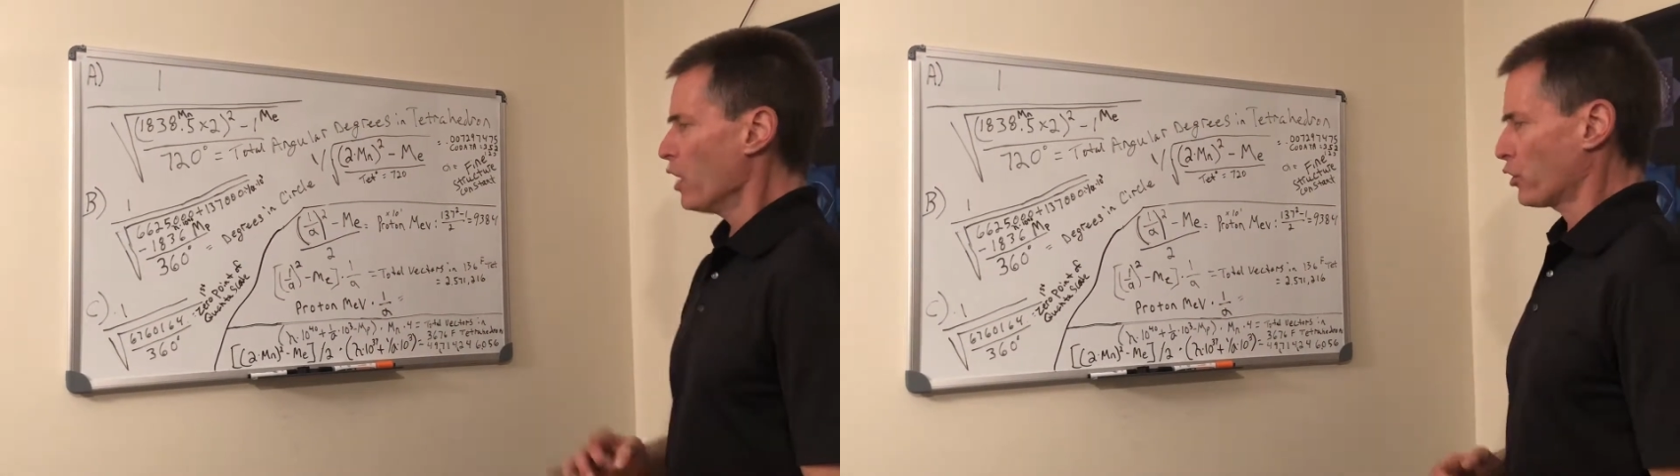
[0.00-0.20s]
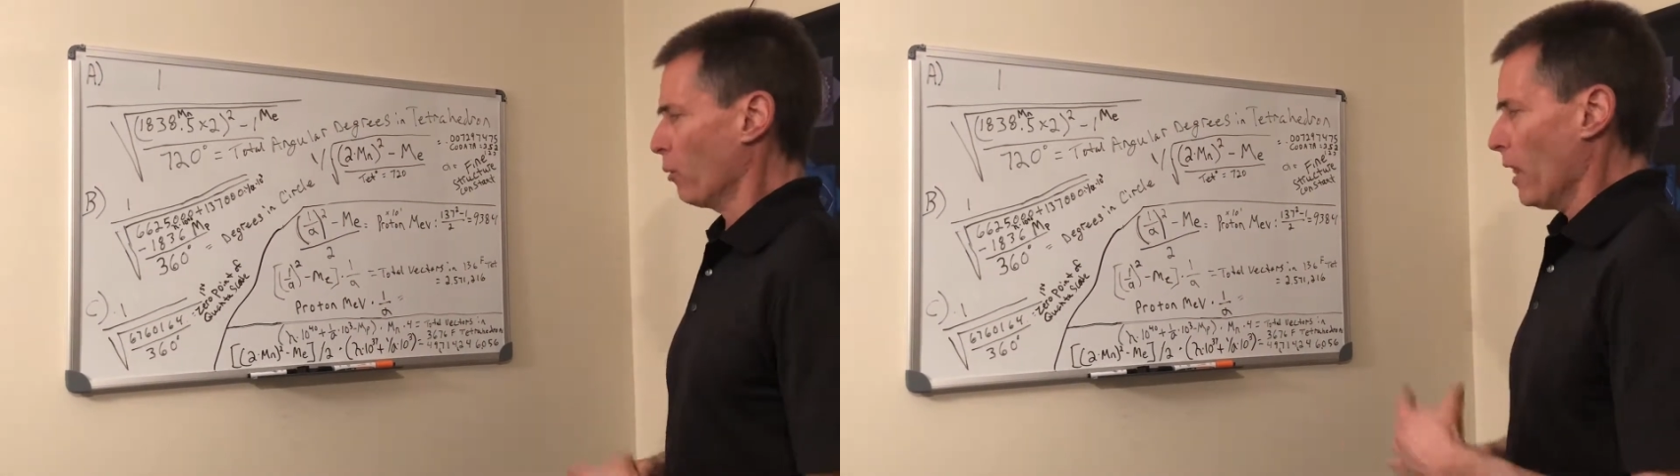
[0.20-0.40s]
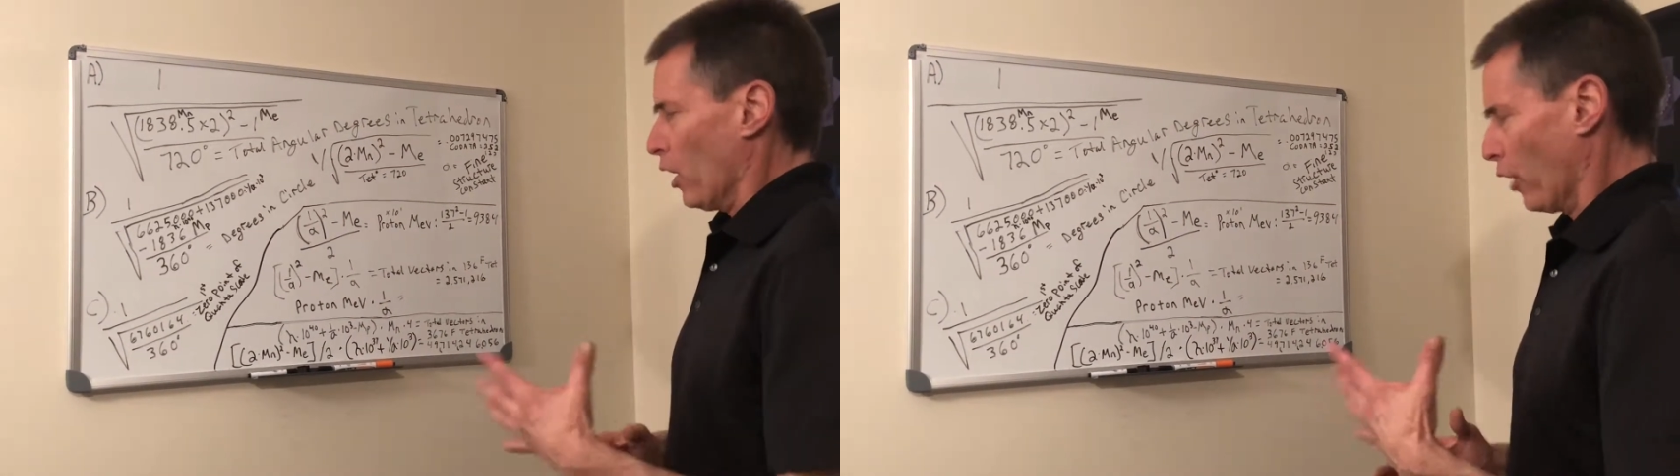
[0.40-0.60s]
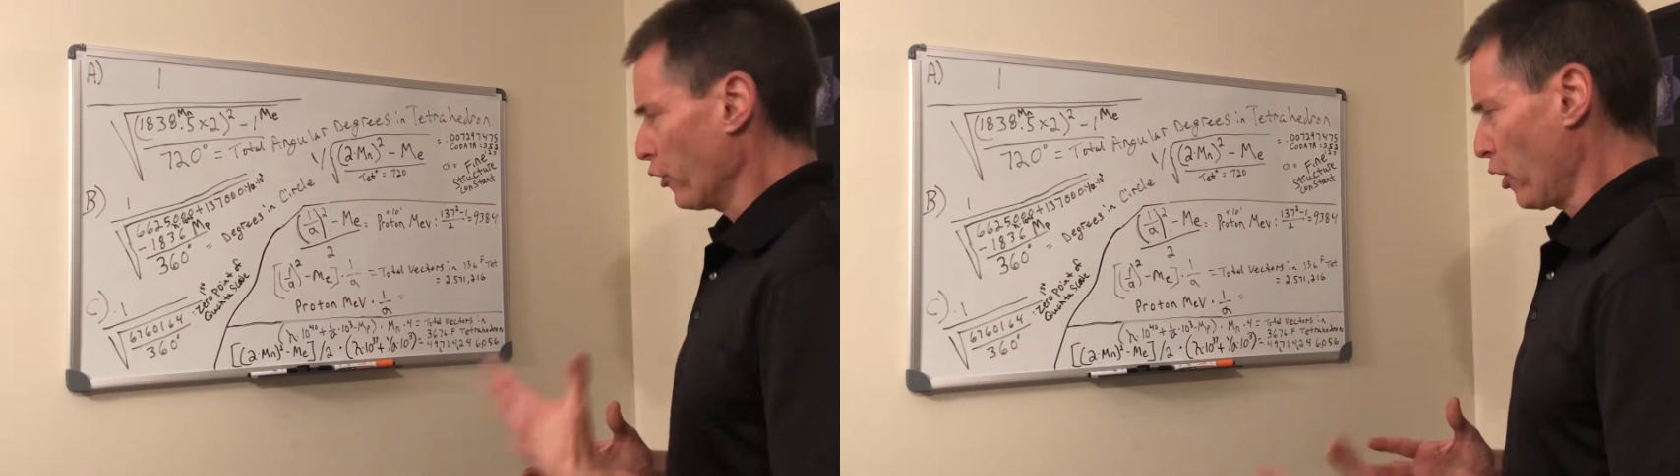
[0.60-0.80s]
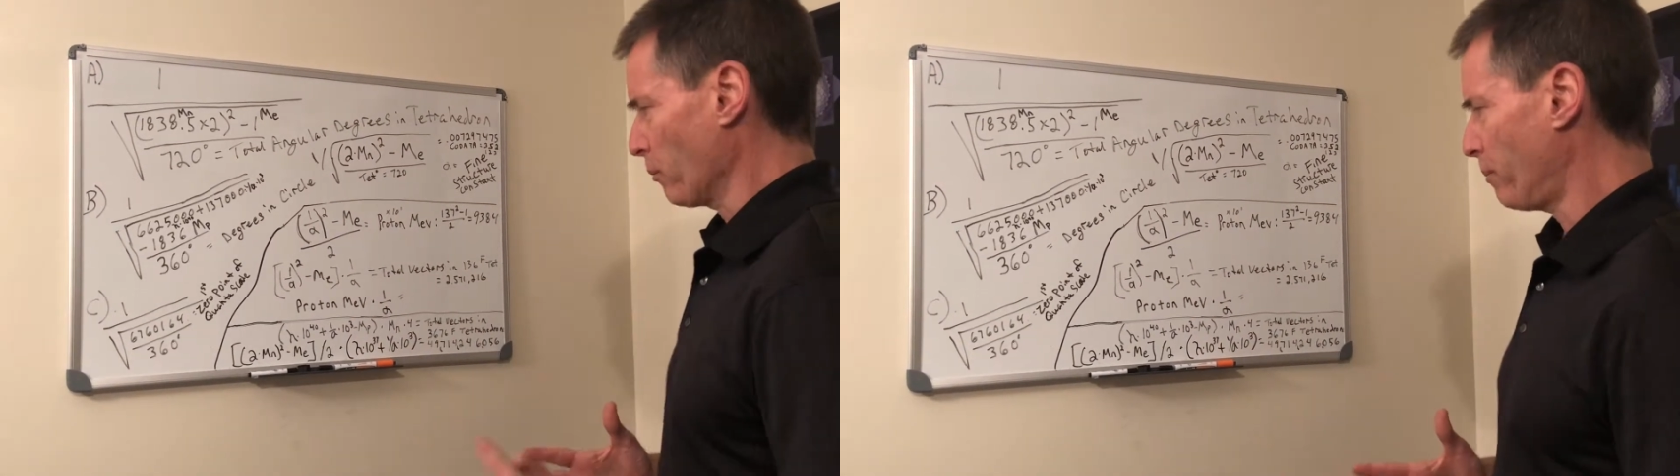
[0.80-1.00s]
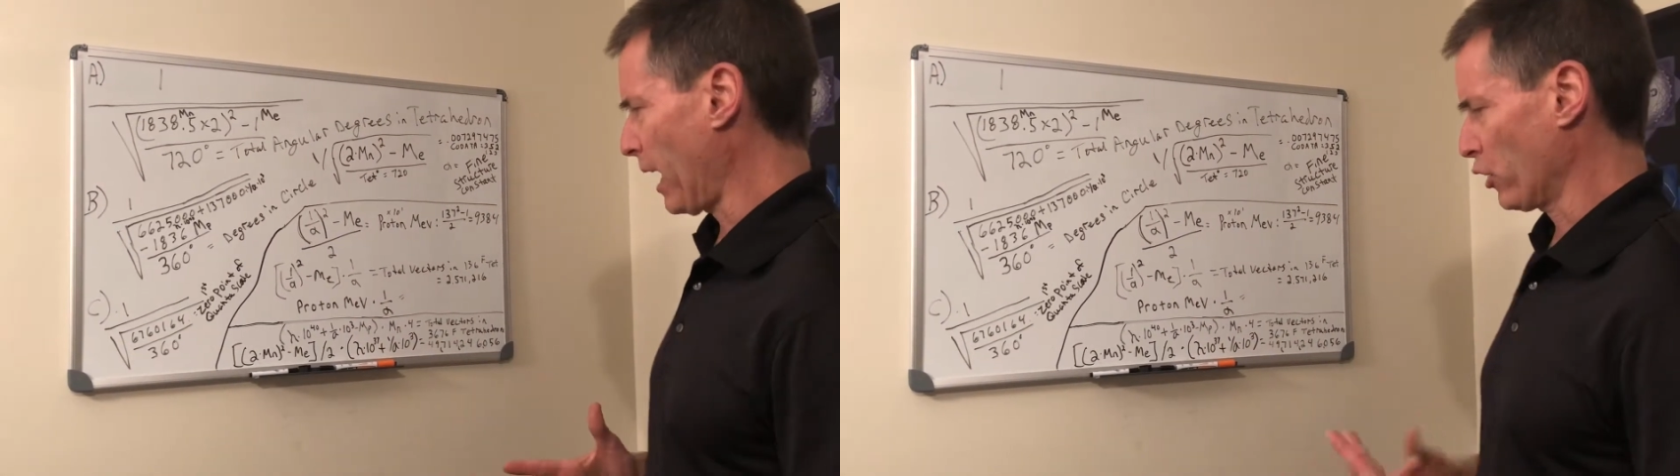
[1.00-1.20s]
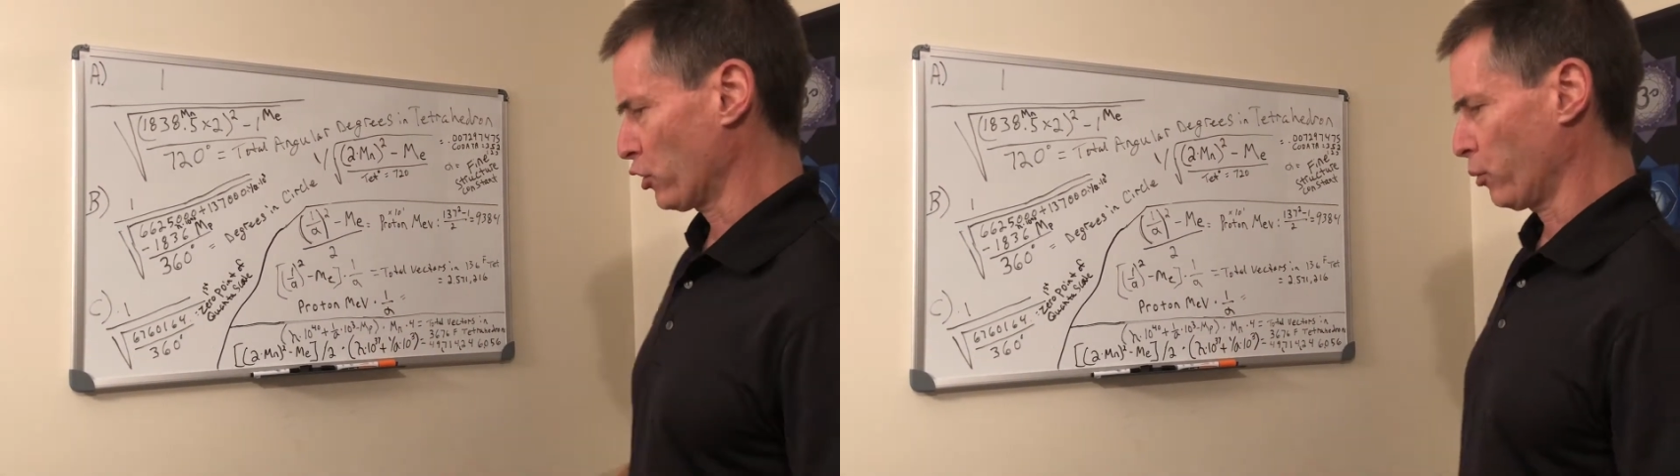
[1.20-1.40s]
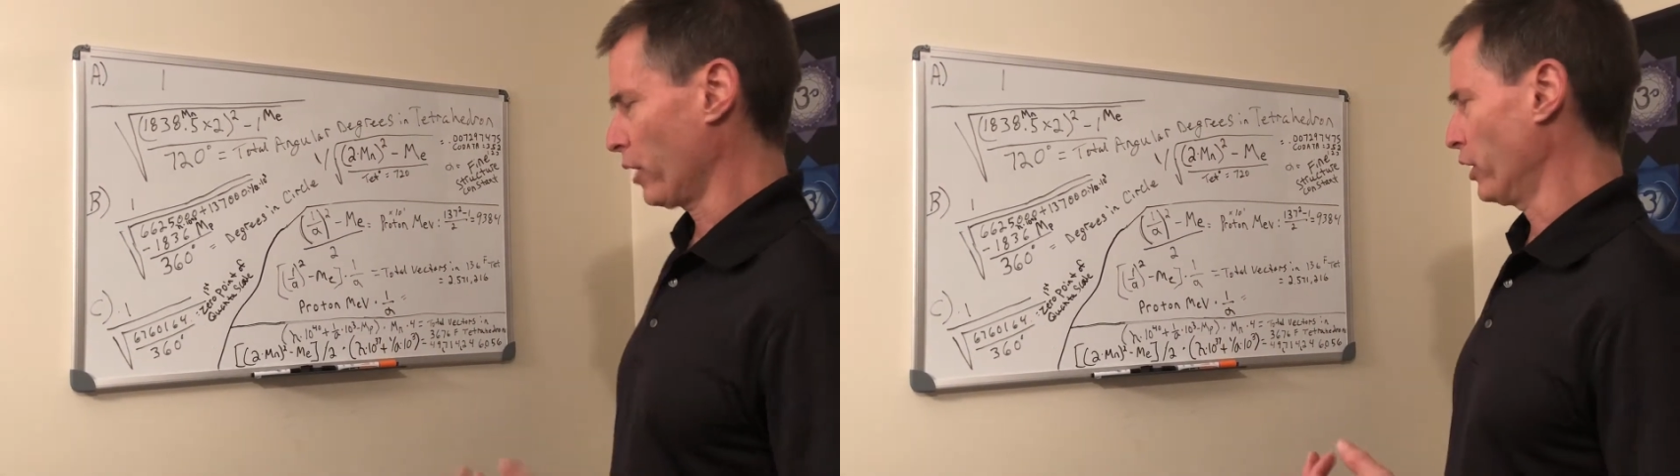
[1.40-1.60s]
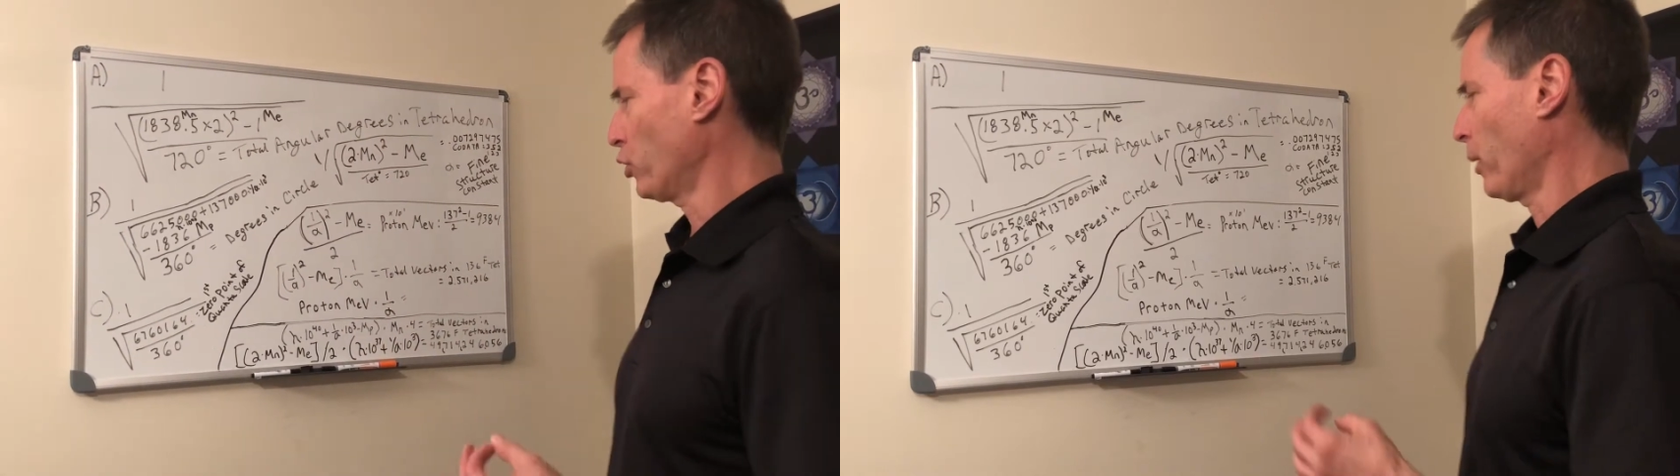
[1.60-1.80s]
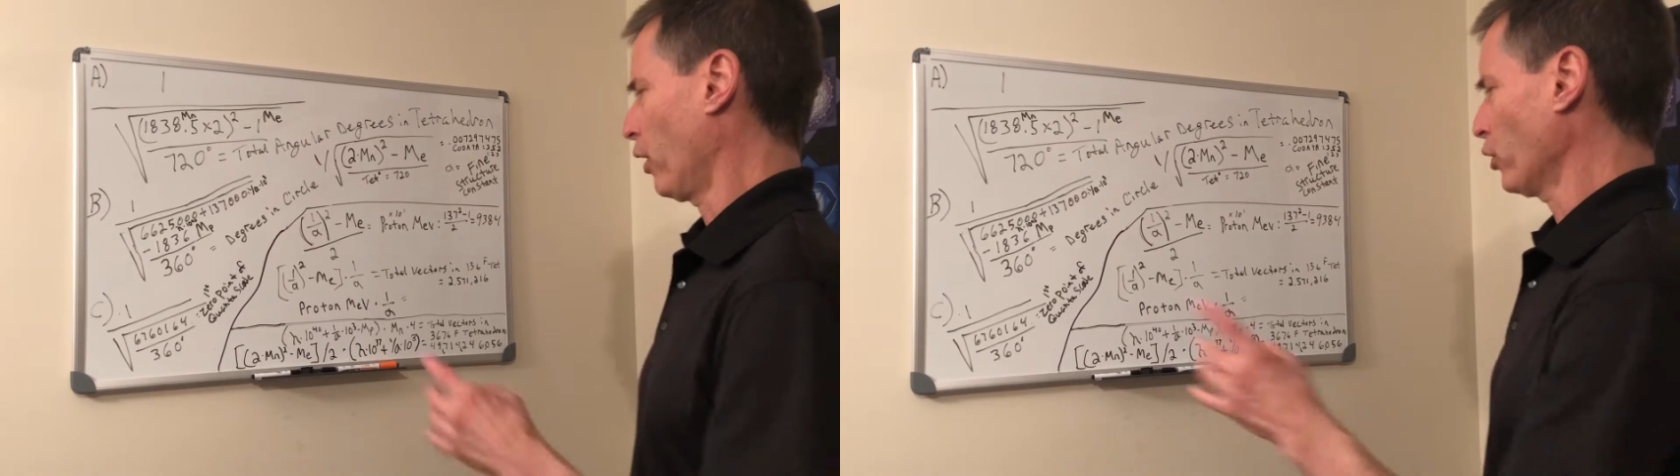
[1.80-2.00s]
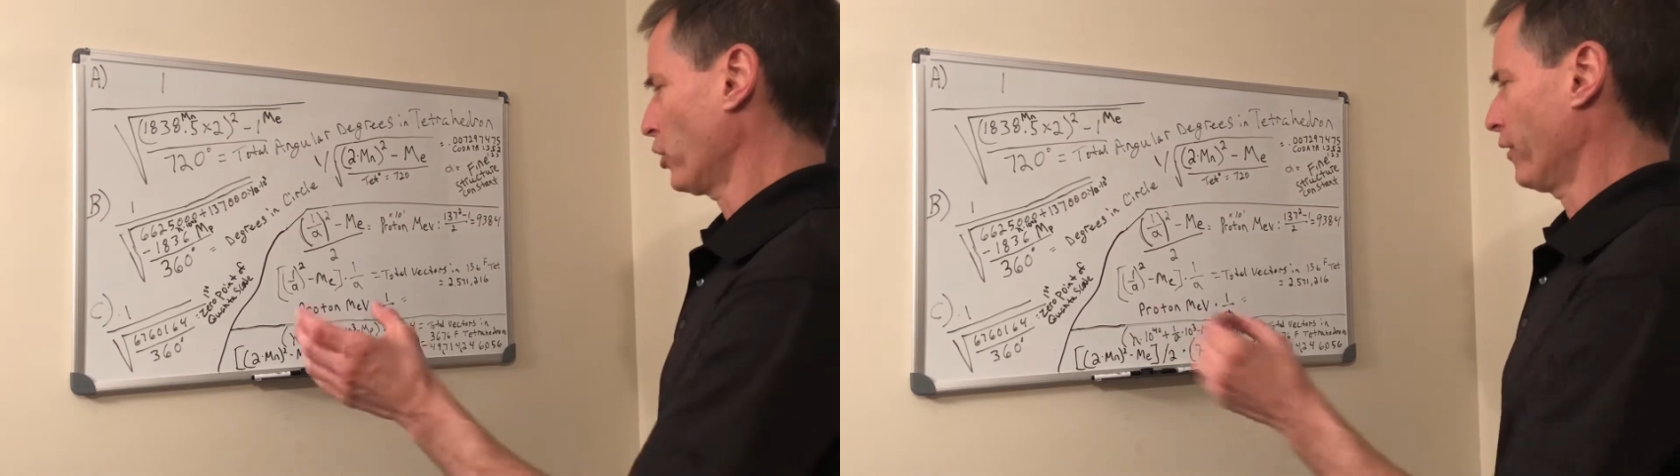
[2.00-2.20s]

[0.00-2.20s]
So other number patterns run this way also.